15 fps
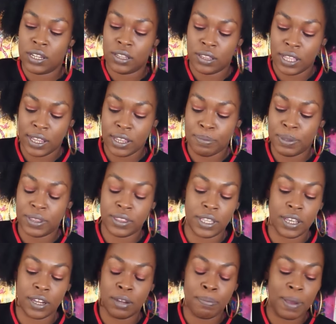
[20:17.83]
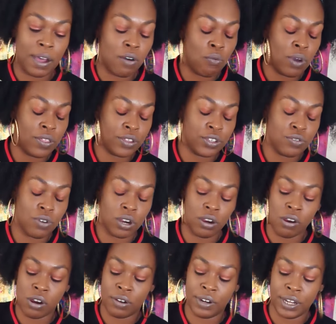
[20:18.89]
They could be thinking about whether you are
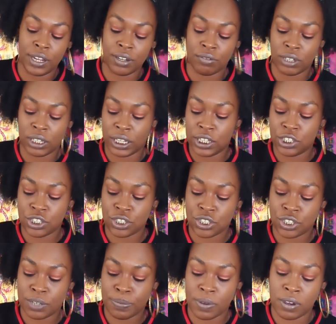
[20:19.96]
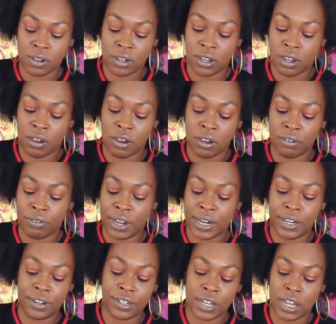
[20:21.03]
already in a relationship
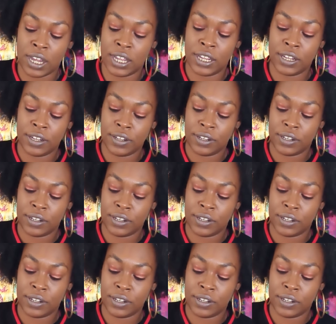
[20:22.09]
already or not.